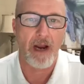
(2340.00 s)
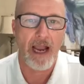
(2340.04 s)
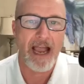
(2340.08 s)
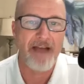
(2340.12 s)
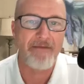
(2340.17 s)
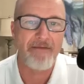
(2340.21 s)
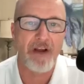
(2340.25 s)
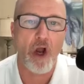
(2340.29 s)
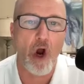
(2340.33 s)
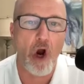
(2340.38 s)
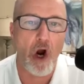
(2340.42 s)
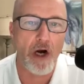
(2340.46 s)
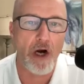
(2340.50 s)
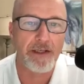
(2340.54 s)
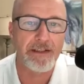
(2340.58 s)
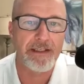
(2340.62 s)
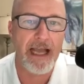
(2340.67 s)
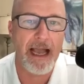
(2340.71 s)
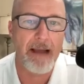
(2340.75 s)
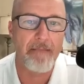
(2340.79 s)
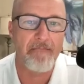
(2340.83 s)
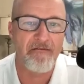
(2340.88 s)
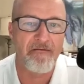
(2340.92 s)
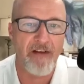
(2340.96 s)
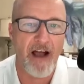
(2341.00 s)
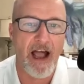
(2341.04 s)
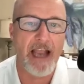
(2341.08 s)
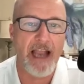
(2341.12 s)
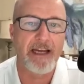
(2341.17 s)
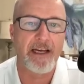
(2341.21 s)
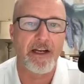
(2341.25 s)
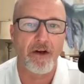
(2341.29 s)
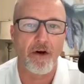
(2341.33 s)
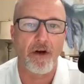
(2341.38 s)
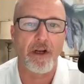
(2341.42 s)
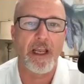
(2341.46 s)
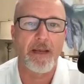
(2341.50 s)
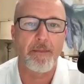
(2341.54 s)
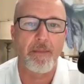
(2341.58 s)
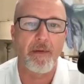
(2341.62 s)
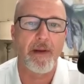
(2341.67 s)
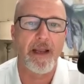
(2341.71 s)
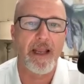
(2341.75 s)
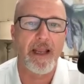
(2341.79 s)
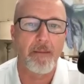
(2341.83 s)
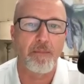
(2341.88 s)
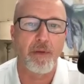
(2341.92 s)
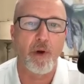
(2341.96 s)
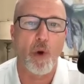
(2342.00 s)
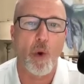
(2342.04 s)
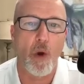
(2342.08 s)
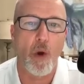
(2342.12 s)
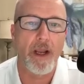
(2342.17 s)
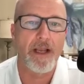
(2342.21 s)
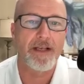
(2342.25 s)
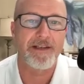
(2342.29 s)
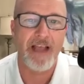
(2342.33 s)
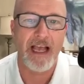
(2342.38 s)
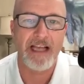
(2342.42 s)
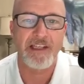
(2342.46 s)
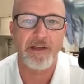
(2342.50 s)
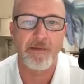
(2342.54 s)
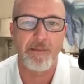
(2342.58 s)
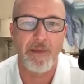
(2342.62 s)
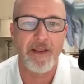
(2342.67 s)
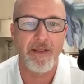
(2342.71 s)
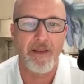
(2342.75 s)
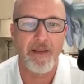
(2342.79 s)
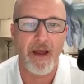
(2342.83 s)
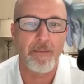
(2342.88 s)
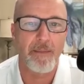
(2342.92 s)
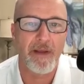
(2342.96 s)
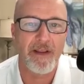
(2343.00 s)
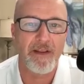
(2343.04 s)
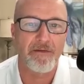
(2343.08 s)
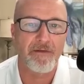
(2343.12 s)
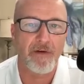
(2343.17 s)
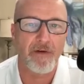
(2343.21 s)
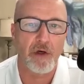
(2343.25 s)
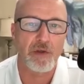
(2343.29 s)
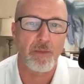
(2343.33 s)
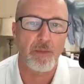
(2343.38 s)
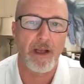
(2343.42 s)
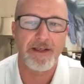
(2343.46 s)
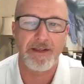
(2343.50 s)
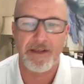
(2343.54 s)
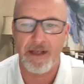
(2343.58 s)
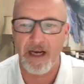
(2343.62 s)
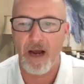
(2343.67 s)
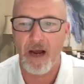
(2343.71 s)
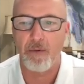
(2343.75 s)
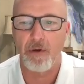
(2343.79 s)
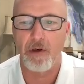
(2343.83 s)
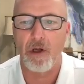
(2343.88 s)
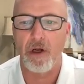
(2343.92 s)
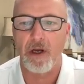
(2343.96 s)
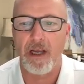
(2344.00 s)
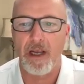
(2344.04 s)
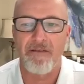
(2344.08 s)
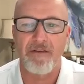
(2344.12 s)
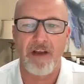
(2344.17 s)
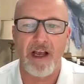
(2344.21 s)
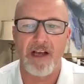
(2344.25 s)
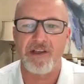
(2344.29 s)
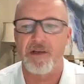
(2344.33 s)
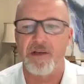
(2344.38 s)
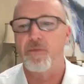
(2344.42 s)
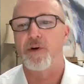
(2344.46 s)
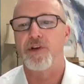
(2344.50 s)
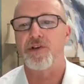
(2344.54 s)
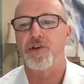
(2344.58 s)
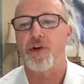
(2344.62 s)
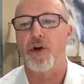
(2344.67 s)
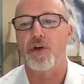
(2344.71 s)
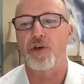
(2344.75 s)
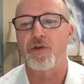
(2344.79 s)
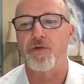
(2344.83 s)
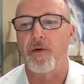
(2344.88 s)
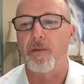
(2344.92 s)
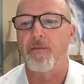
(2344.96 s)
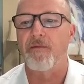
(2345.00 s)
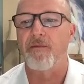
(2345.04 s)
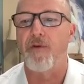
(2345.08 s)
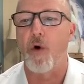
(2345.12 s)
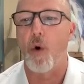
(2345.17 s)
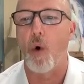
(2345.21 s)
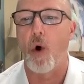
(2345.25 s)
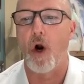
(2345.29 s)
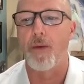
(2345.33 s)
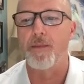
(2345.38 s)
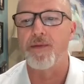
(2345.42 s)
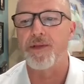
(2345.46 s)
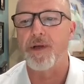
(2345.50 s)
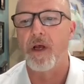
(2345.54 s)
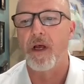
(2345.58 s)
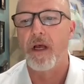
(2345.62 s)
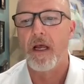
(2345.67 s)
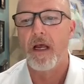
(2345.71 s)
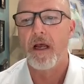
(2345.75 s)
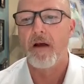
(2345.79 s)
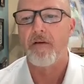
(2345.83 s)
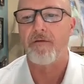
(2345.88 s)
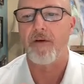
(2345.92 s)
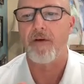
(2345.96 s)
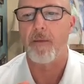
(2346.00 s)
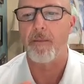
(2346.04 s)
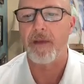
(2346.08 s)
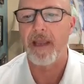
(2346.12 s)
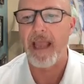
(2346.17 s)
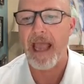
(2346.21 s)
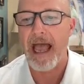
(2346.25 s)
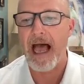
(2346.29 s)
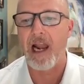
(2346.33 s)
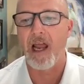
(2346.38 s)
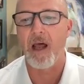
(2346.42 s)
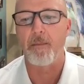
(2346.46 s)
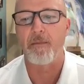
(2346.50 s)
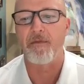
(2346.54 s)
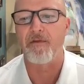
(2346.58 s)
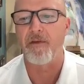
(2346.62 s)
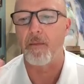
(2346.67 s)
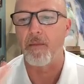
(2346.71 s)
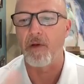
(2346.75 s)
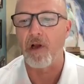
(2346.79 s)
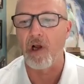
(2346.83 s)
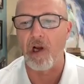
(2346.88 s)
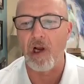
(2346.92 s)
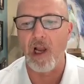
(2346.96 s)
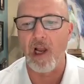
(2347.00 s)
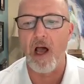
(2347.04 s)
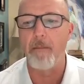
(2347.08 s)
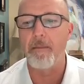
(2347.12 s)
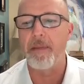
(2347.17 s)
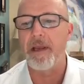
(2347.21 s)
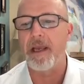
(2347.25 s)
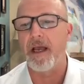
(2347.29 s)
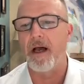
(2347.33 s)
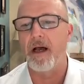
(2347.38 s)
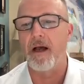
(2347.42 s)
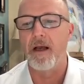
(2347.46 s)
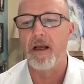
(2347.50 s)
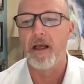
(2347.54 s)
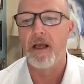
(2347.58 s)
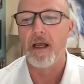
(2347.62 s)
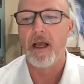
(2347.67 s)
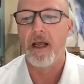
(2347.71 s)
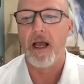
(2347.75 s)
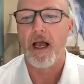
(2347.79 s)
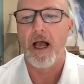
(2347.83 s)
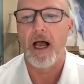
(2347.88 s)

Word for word: having a hard time finding or keeping employees, that's be, that'd be the first place that I would look. I've got some research from Forbes, from Gallup, from Columbia.